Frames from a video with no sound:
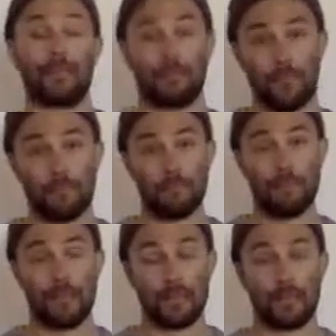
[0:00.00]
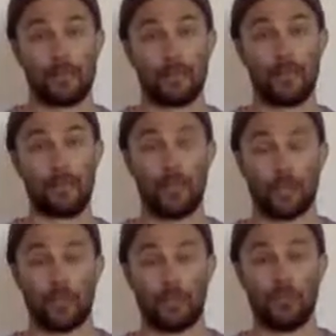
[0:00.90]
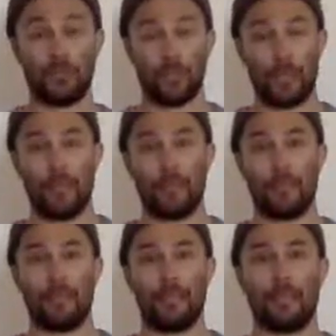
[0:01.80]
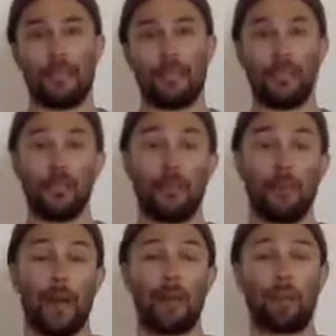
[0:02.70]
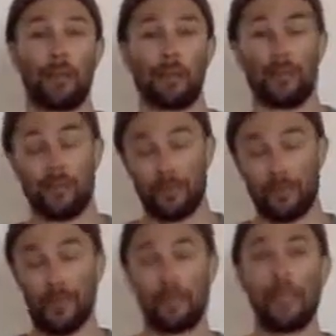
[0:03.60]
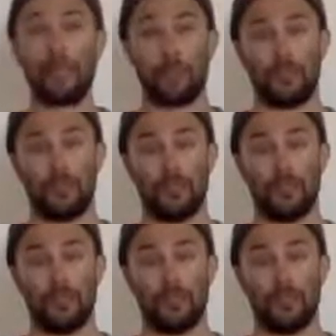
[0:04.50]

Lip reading: some suggestions say that it's actually a byproduct of inflammation.